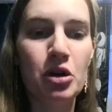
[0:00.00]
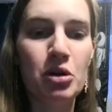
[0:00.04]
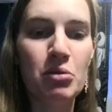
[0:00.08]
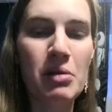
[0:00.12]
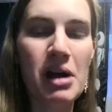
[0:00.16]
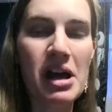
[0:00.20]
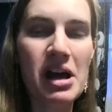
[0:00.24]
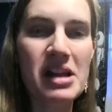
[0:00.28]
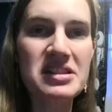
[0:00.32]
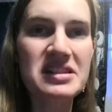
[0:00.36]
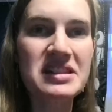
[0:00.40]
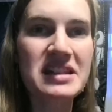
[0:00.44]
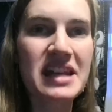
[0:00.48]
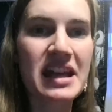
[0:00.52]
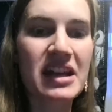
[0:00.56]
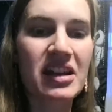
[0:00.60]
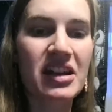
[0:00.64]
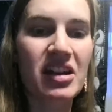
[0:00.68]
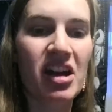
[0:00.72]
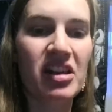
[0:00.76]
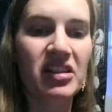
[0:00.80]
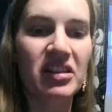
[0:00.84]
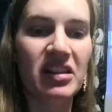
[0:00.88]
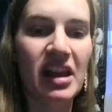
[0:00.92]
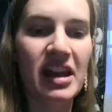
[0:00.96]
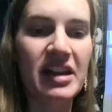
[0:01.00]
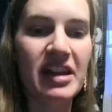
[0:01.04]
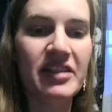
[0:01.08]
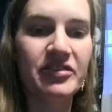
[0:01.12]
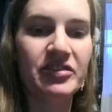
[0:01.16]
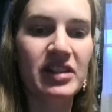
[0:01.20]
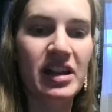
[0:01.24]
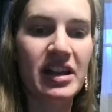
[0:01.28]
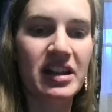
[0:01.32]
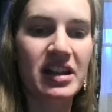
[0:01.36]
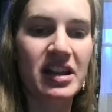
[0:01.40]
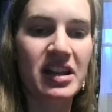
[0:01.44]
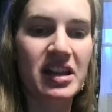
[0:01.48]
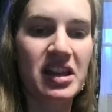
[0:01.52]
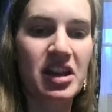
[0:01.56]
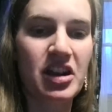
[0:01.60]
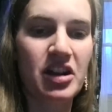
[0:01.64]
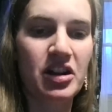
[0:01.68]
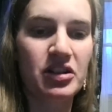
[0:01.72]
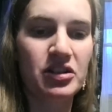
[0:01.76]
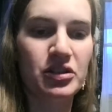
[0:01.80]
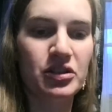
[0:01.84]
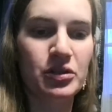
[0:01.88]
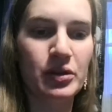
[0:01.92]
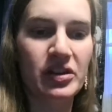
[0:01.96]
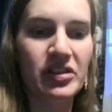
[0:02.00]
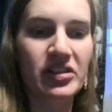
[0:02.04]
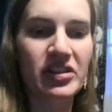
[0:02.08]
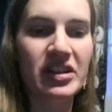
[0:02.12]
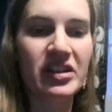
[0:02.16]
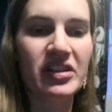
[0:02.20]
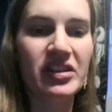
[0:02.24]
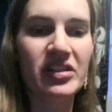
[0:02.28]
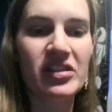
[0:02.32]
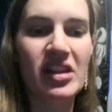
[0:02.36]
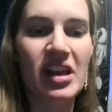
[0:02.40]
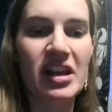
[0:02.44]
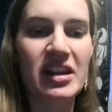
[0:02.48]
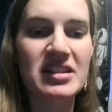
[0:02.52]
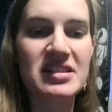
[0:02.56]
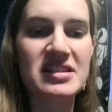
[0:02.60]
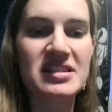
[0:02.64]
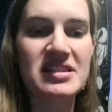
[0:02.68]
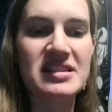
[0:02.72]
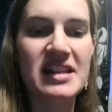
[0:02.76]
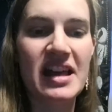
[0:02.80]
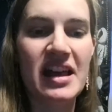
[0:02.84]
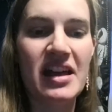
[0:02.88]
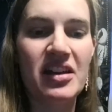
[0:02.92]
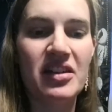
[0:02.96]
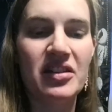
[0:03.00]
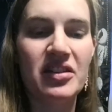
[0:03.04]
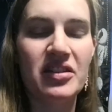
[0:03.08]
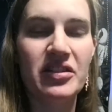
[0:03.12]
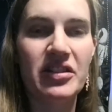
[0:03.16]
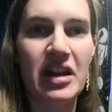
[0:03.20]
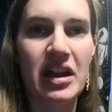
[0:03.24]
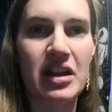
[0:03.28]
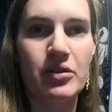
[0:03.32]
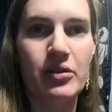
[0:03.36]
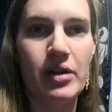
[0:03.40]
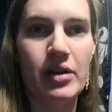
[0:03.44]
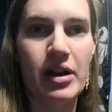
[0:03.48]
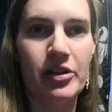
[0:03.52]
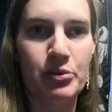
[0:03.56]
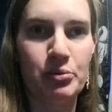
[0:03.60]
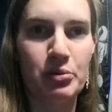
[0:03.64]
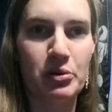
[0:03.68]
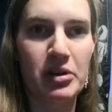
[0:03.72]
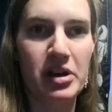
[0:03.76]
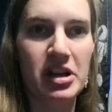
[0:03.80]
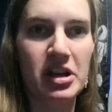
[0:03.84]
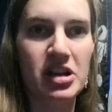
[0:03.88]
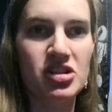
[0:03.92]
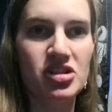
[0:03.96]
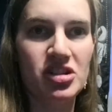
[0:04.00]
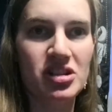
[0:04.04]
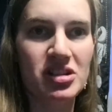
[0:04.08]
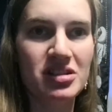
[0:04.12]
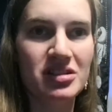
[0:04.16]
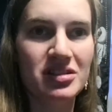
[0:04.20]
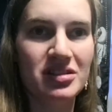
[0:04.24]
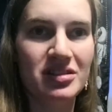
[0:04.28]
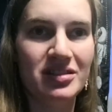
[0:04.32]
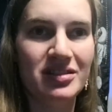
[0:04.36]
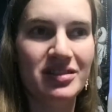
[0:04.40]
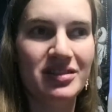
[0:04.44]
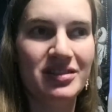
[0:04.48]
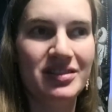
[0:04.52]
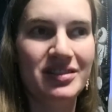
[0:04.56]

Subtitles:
robots take on lifelike characteristics like cells and respiration?